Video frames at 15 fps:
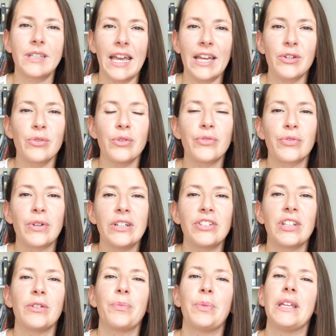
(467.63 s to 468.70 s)
casual French,
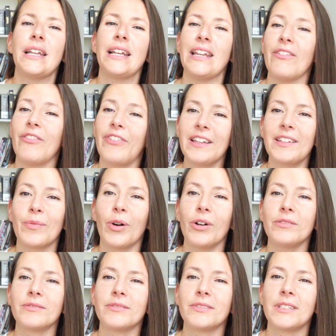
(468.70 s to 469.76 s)
that would be les vêtements.